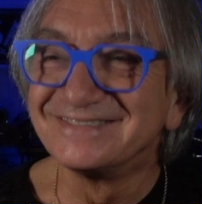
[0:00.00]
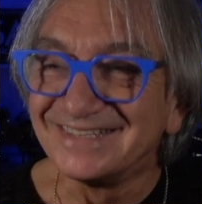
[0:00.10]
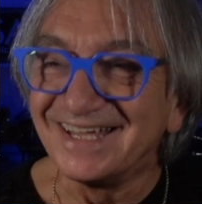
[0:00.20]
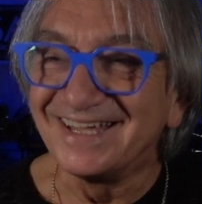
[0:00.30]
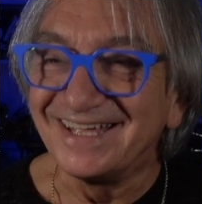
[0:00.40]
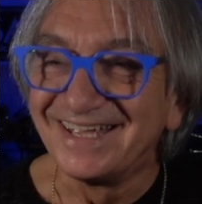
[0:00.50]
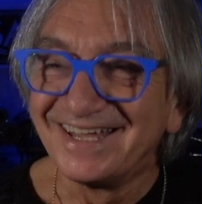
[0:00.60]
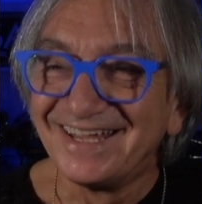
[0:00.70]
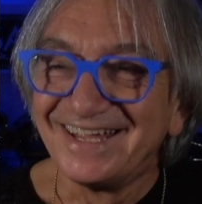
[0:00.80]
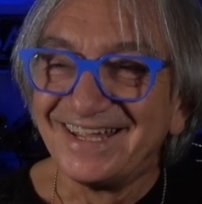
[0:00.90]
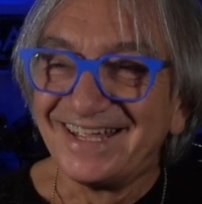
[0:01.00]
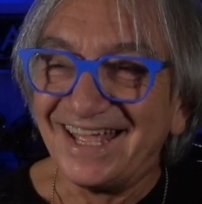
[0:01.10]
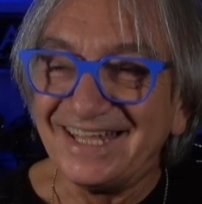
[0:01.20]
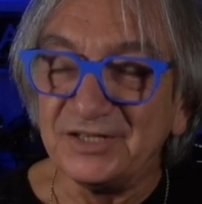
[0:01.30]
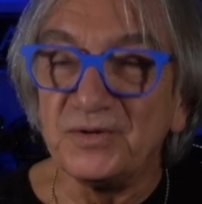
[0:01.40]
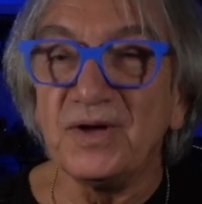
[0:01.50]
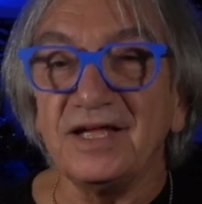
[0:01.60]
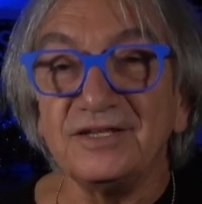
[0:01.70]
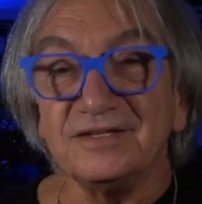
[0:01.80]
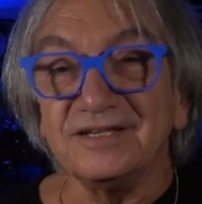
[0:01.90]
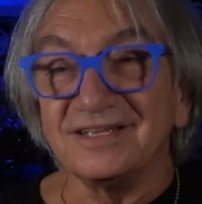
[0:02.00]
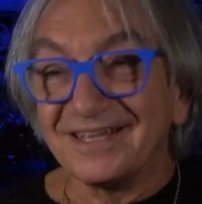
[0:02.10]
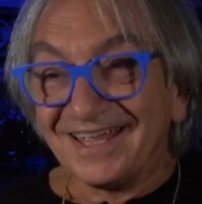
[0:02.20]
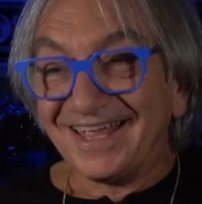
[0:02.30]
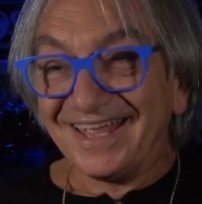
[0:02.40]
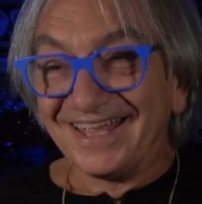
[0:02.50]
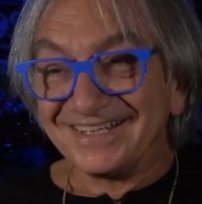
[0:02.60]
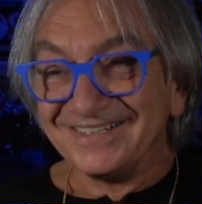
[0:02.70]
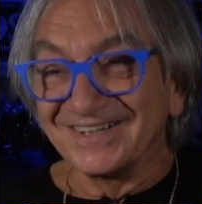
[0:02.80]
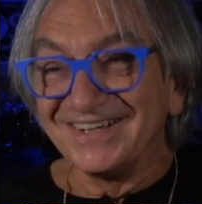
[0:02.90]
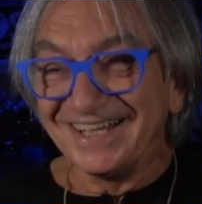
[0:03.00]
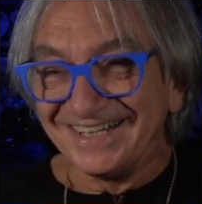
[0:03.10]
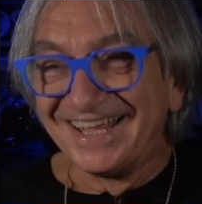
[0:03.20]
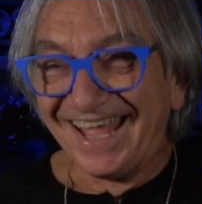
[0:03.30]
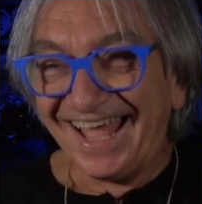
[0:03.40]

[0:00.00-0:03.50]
yeah and you I, ha- I have no, go ahead. I, I